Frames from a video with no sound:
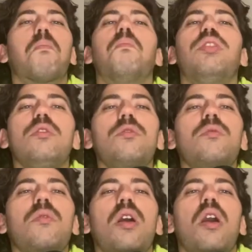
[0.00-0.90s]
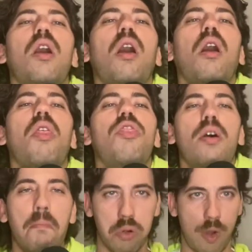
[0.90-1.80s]
blew
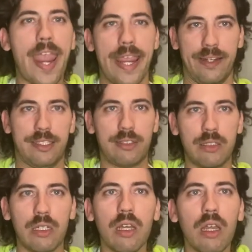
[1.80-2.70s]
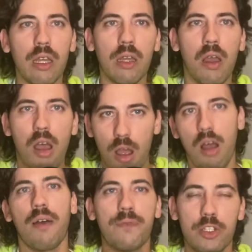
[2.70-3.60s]
the brakes
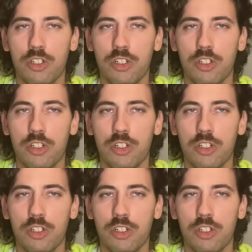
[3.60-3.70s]
off the